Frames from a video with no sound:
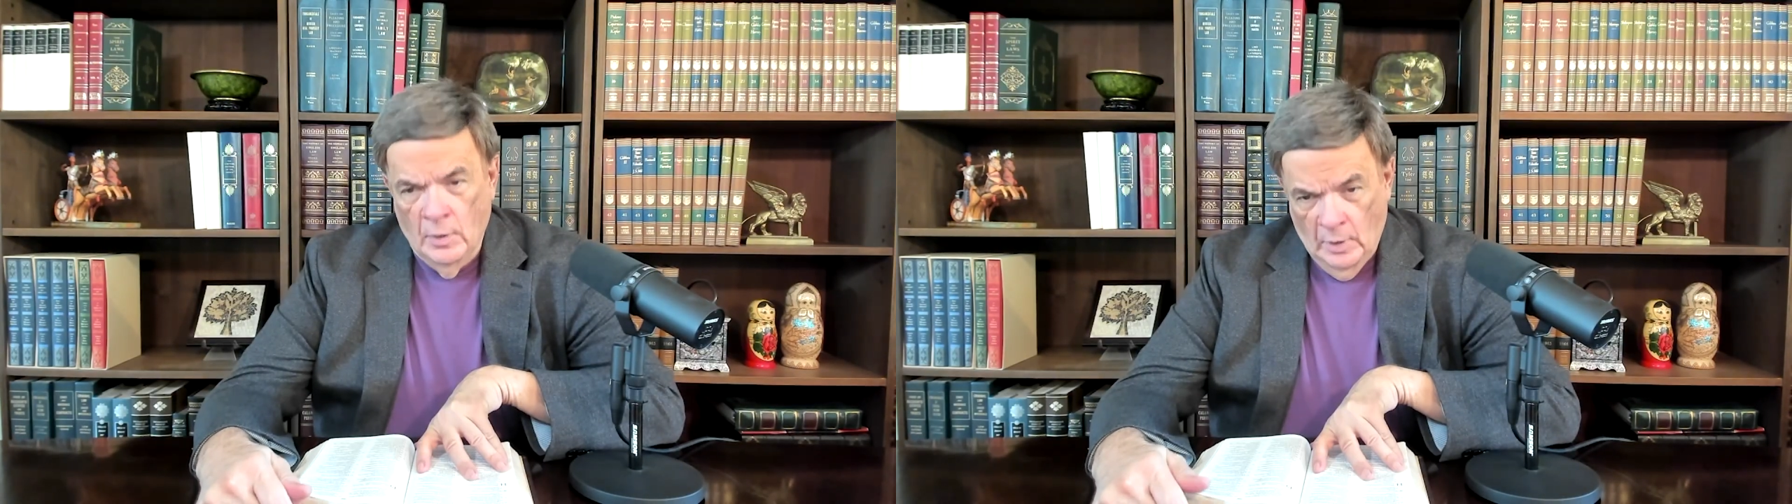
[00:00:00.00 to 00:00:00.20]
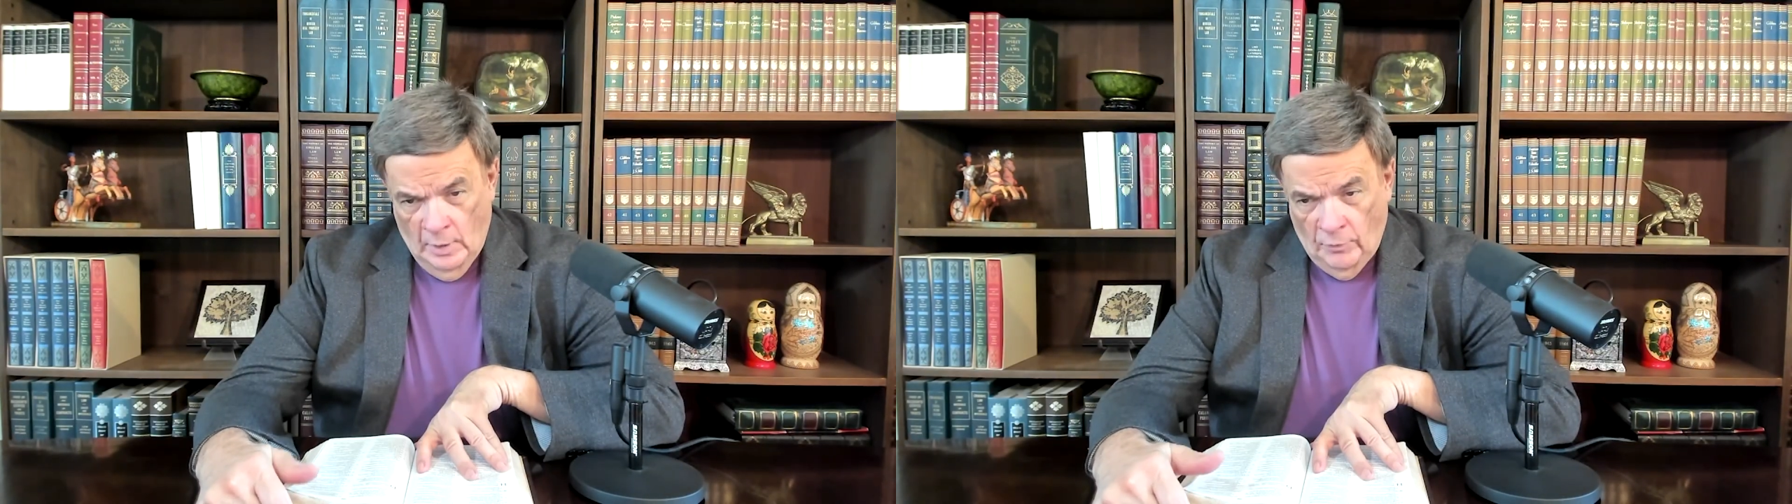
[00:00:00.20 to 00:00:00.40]

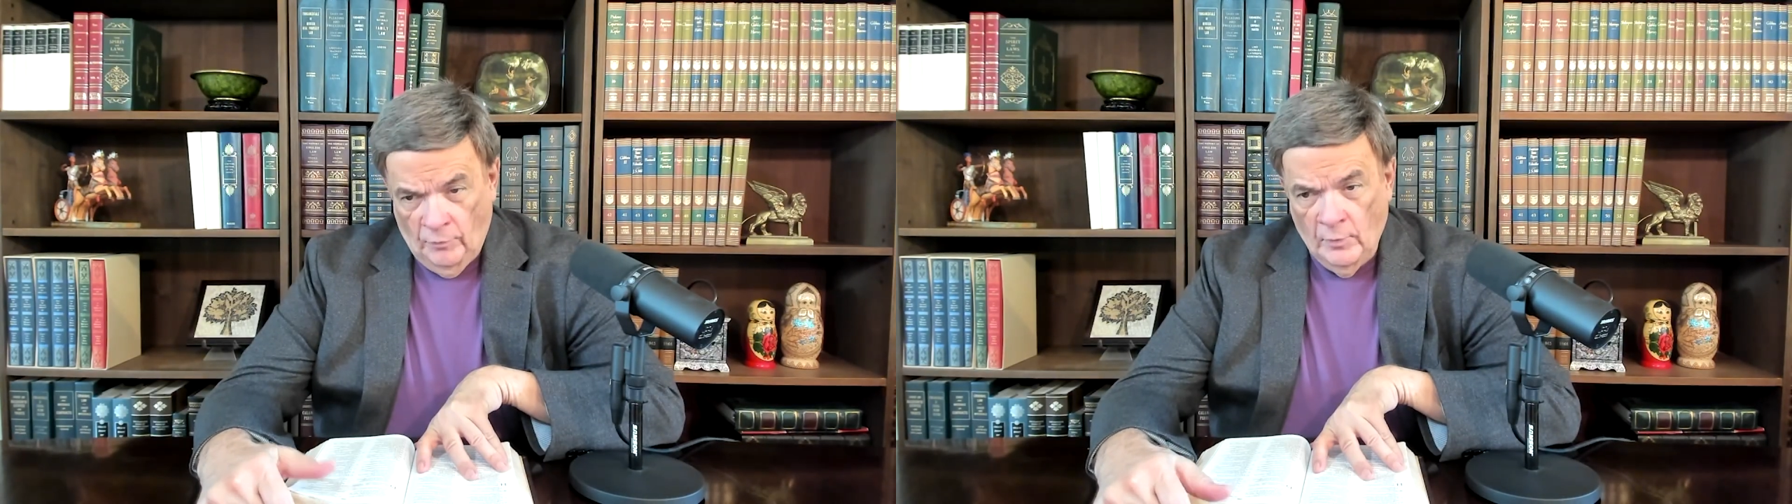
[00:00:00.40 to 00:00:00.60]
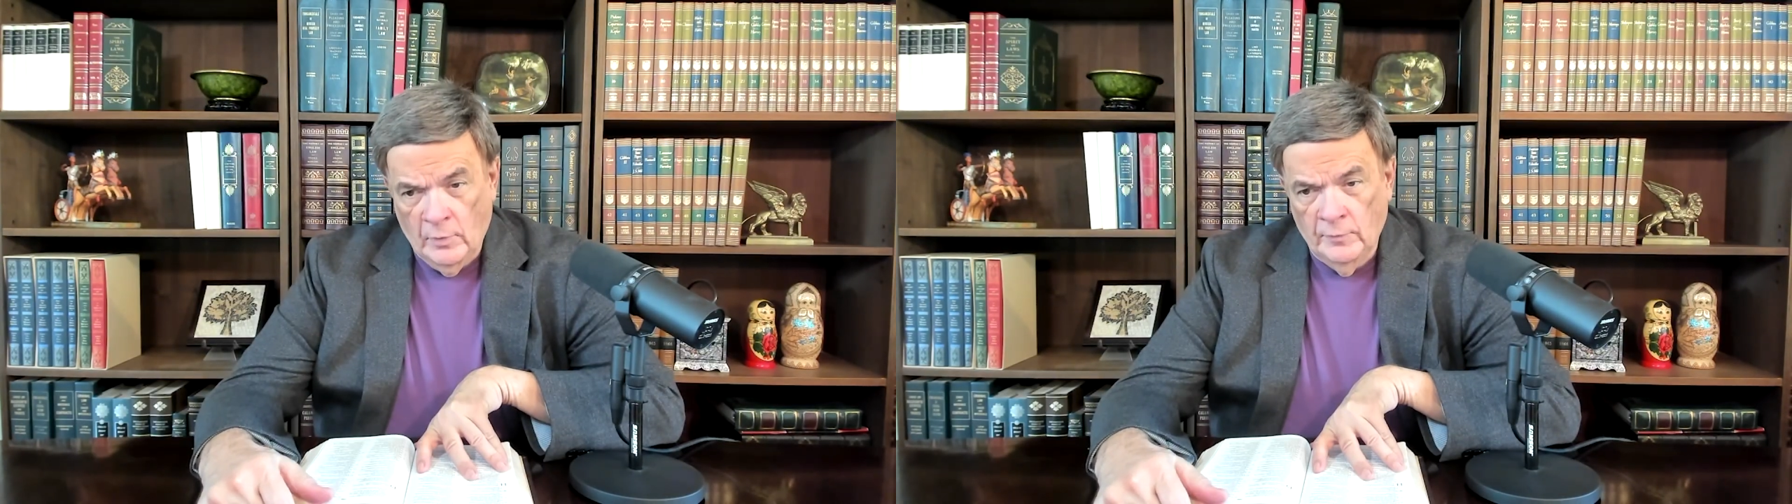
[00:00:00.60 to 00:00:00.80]
and
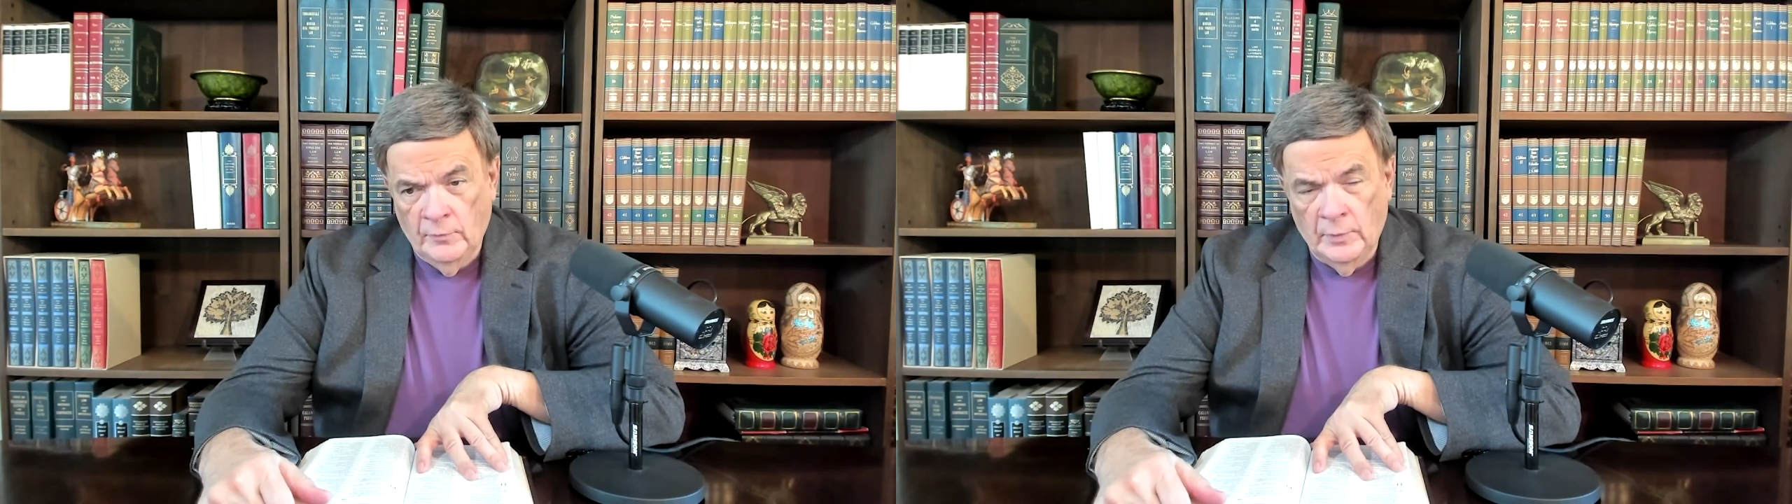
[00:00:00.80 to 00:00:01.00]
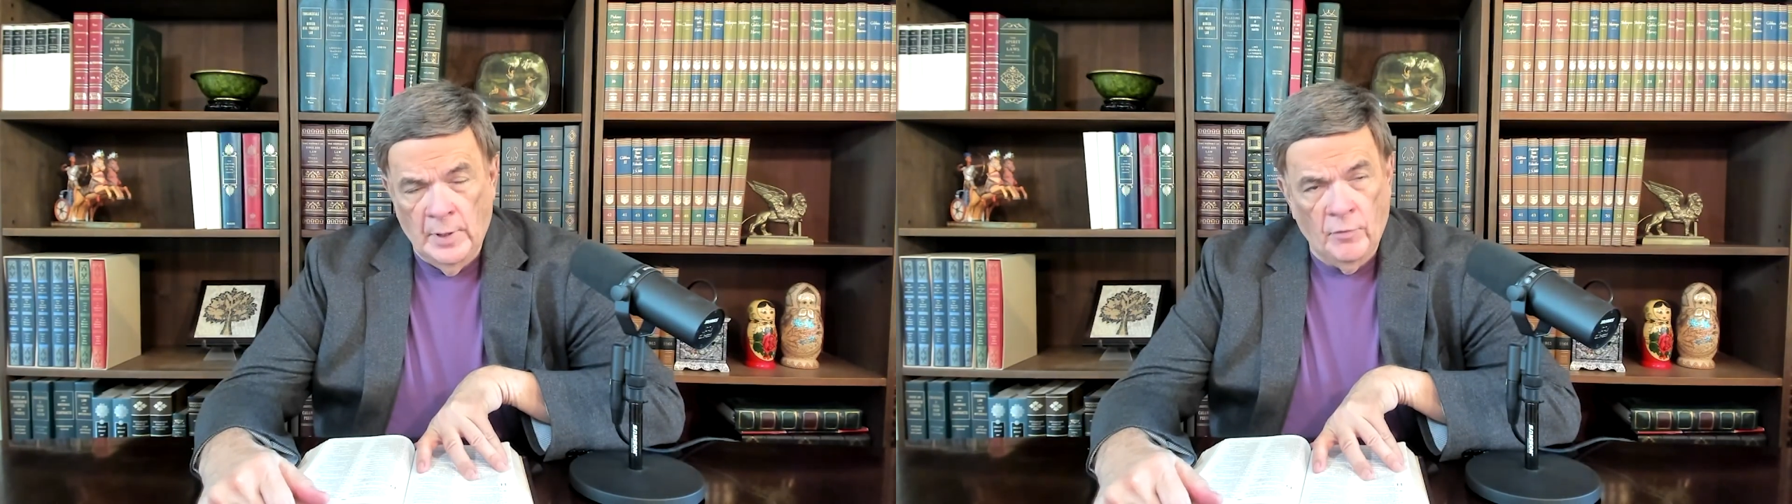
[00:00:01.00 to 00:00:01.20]

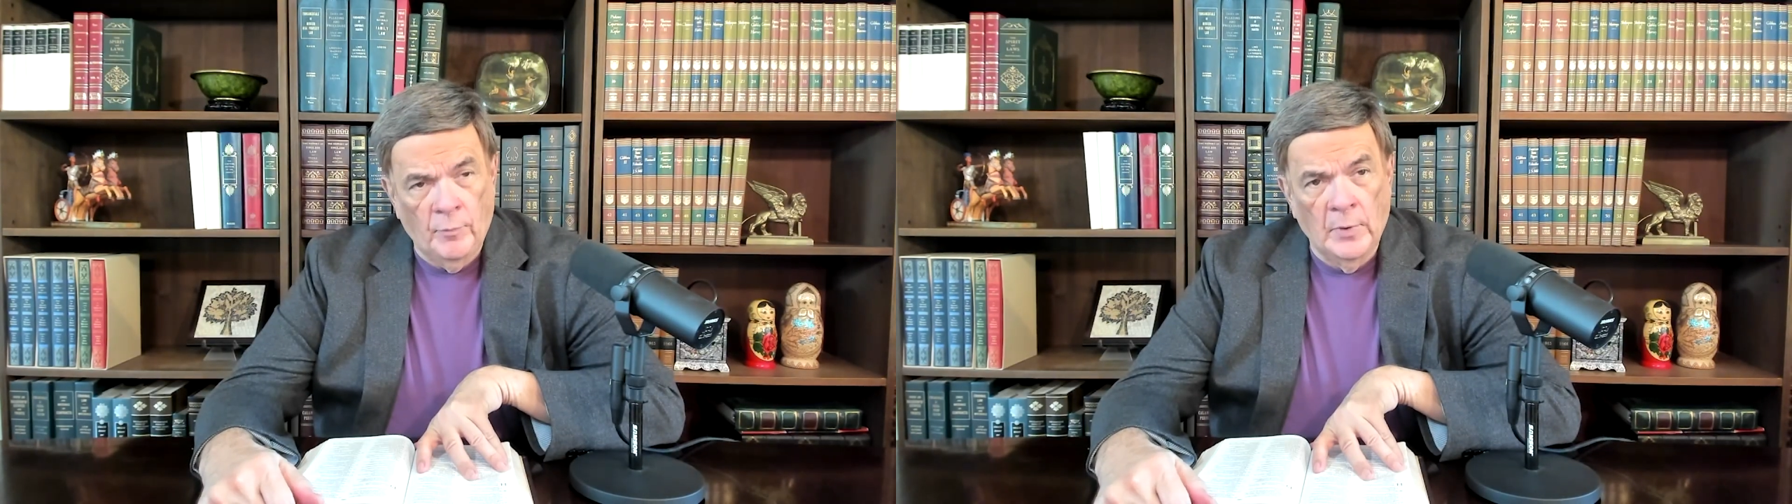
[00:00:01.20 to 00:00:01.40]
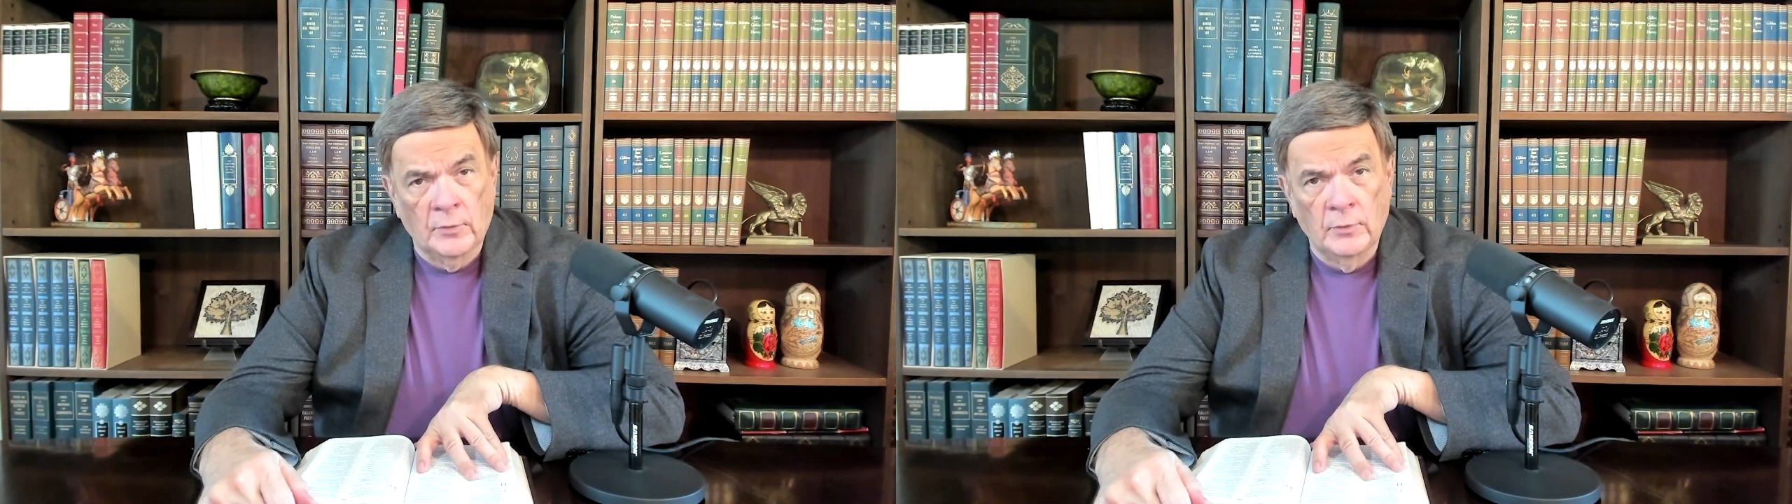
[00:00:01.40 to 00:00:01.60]
sorrowful
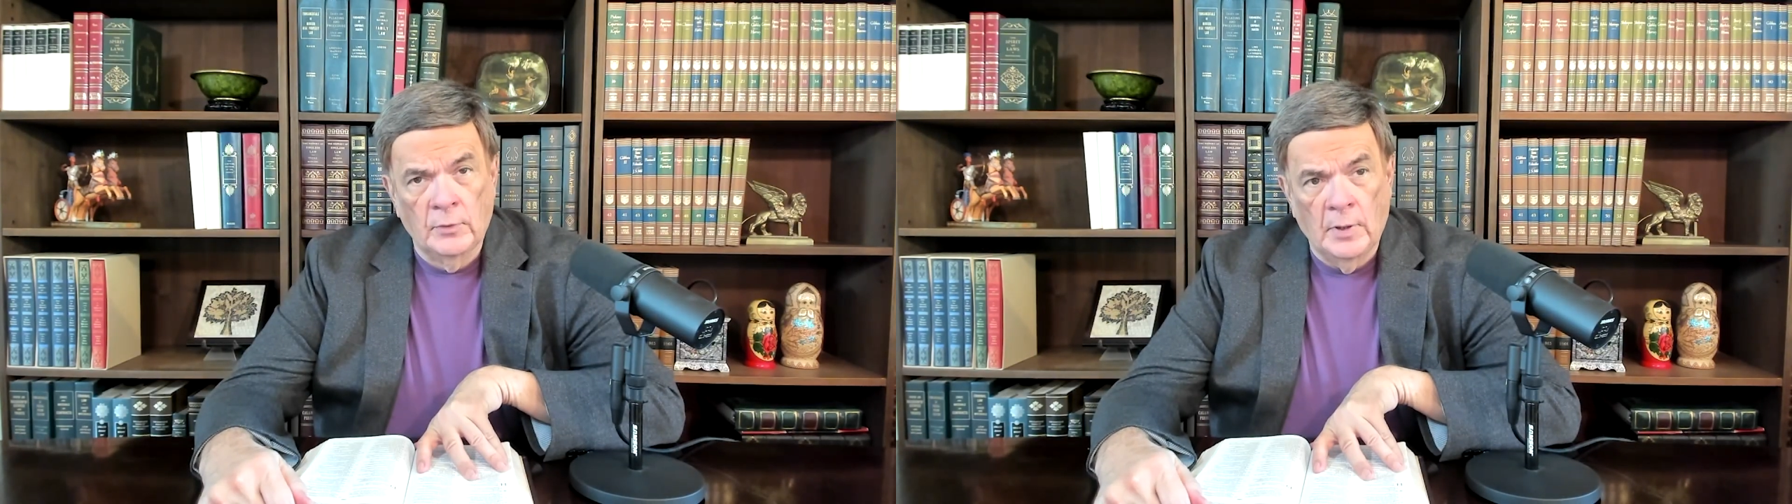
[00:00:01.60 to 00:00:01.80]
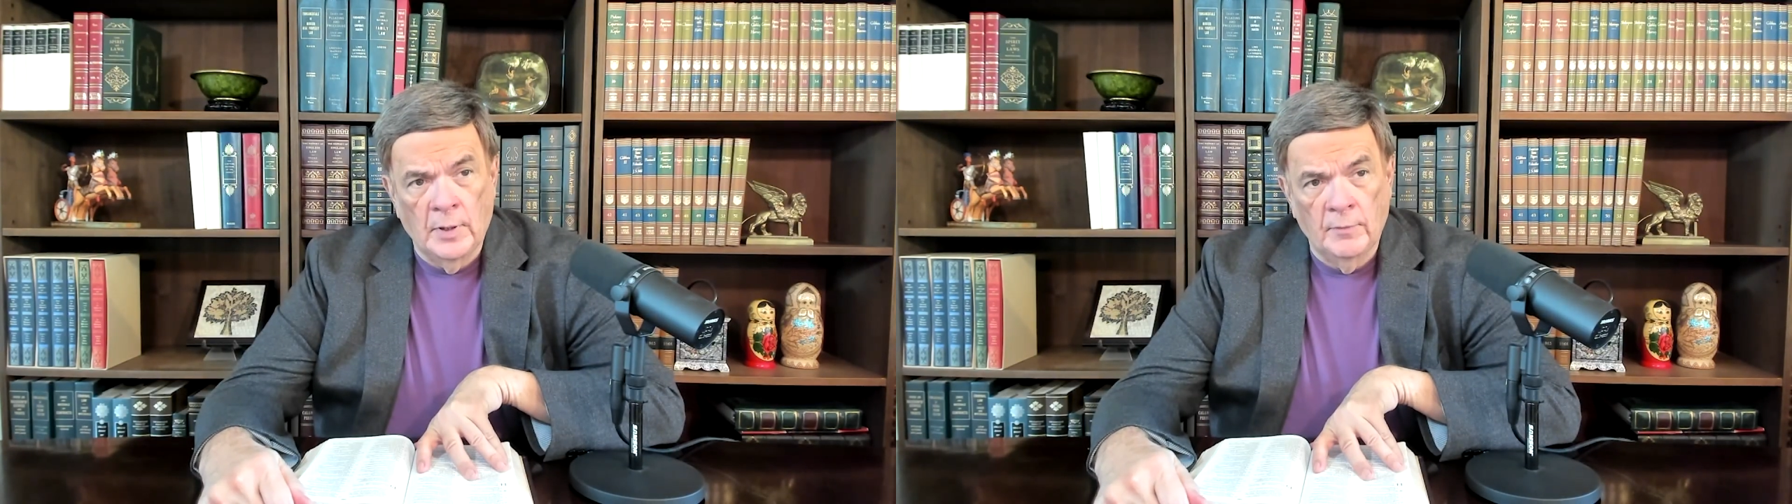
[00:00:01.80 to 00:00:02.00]
aspect to
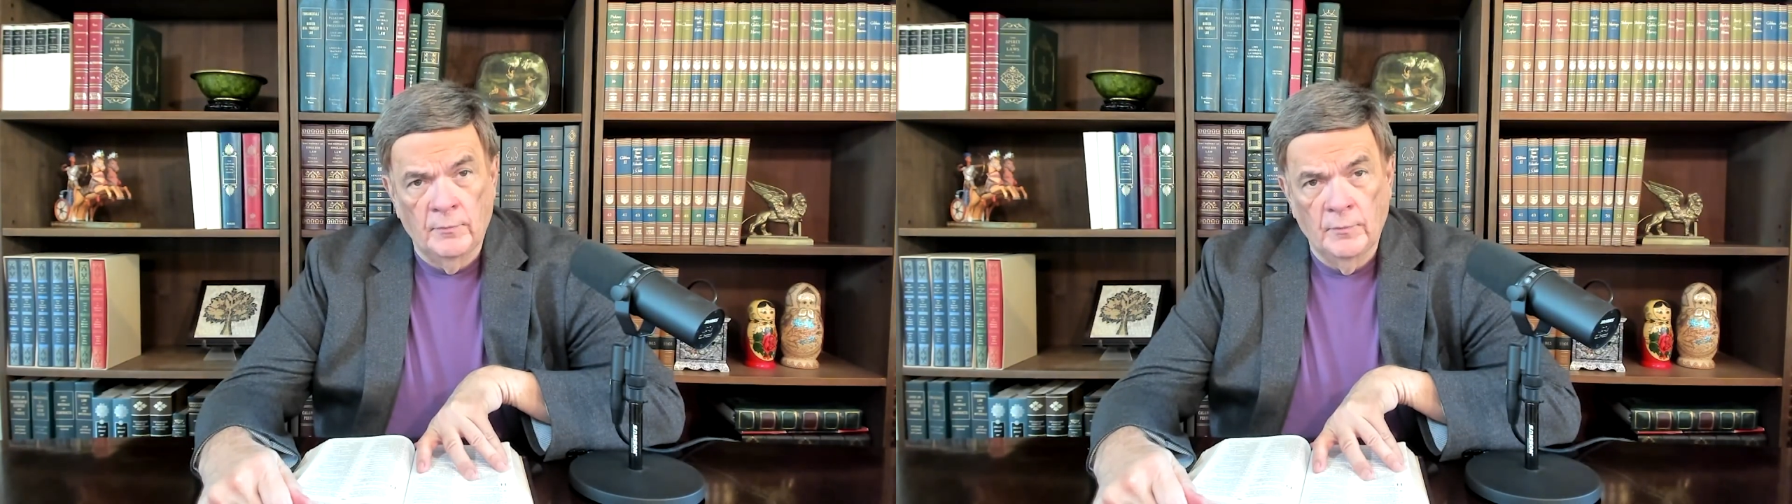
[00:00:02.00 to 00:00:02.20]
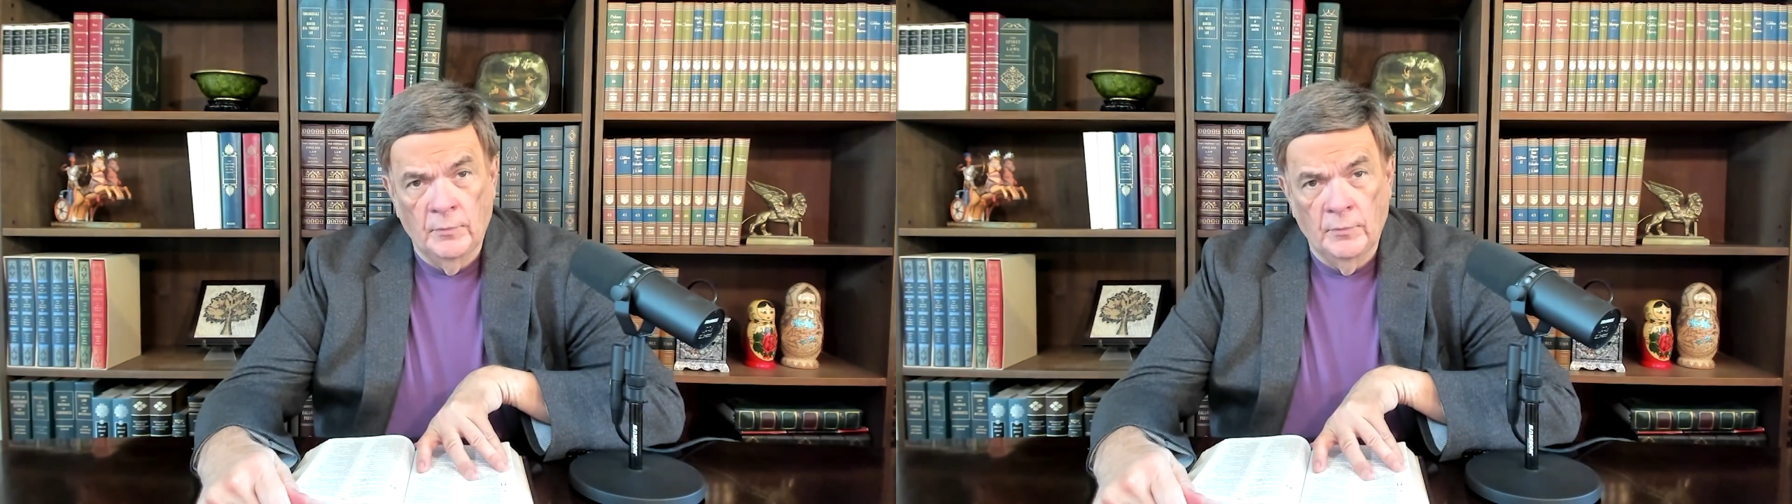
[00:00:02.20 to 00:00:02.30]
life.